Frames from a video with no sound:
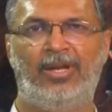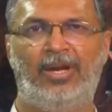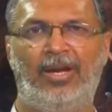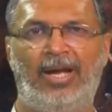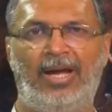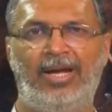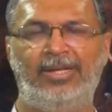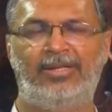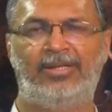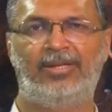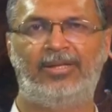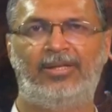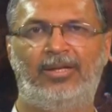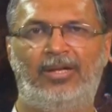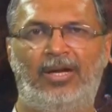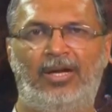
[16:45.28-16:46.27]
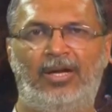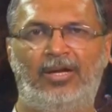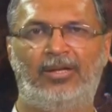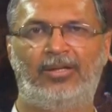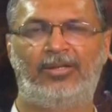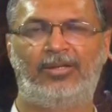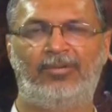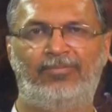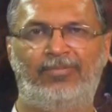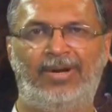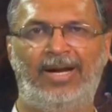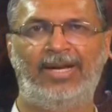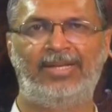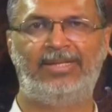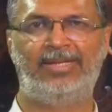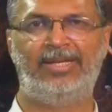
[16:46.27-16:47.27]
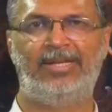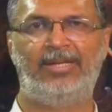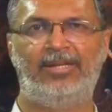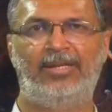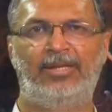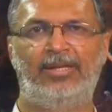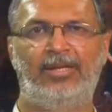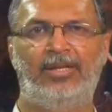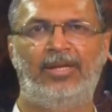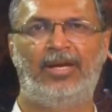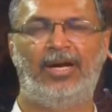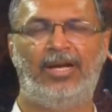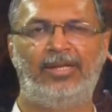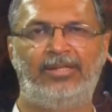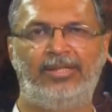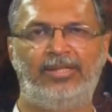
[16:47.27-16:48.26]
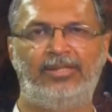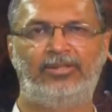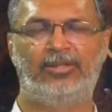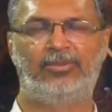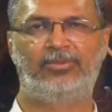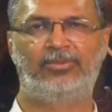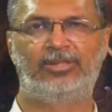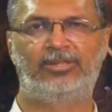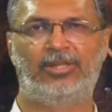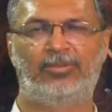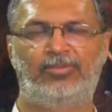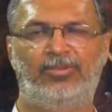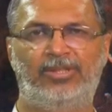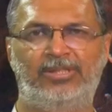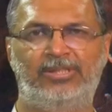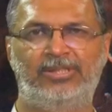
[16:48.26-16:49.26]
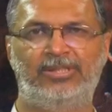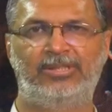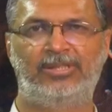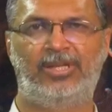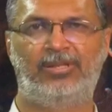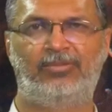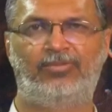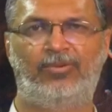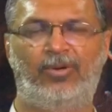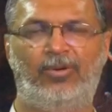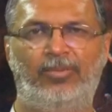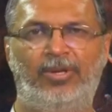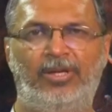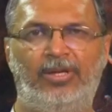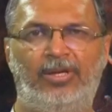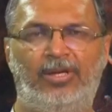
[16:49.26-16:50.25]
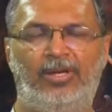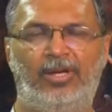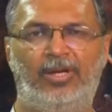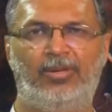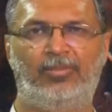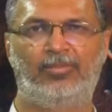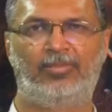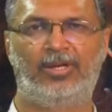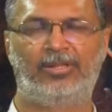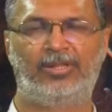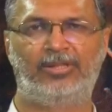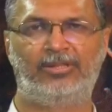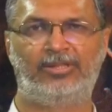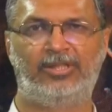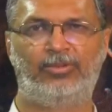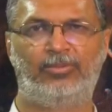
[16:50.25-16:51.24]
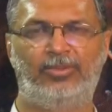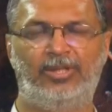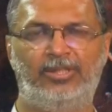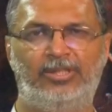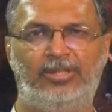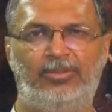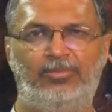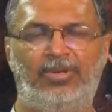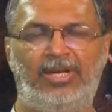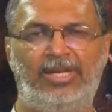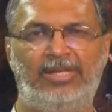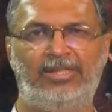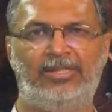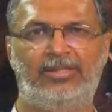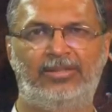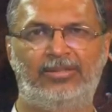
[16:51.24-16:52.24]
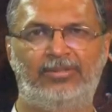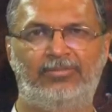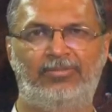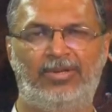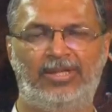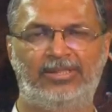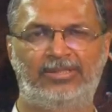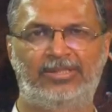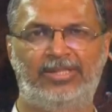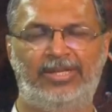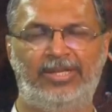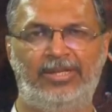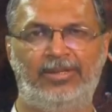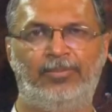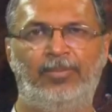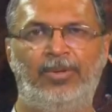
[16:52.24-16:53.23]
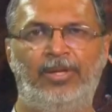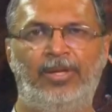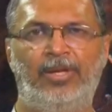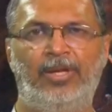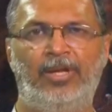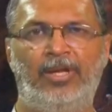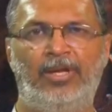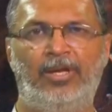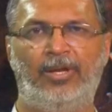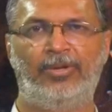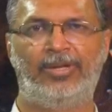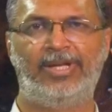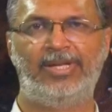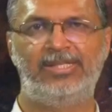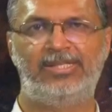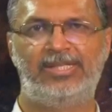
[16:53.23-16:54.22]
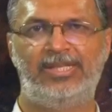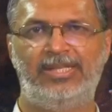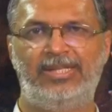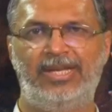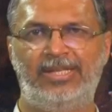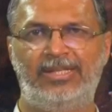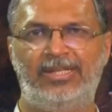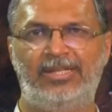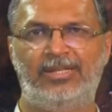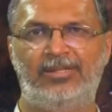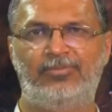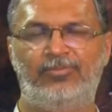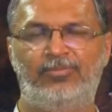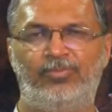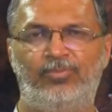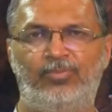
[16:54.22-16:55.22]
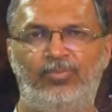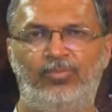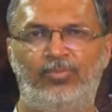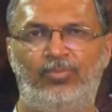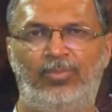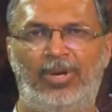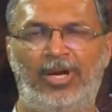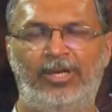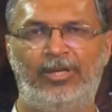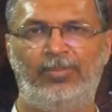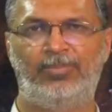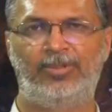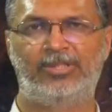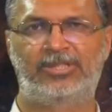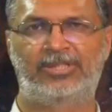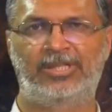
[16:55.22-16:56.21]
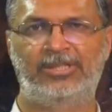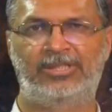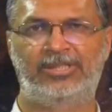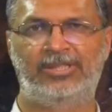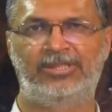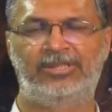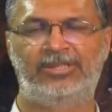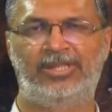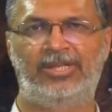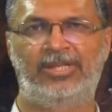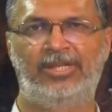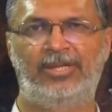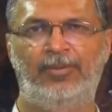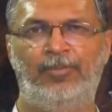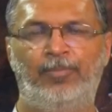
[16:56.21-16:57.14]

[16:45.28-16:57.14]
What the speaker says: light diffracting at each of these apertures and forming this illumination pattern on the far screen. Now, you can see that there are multiple structures here.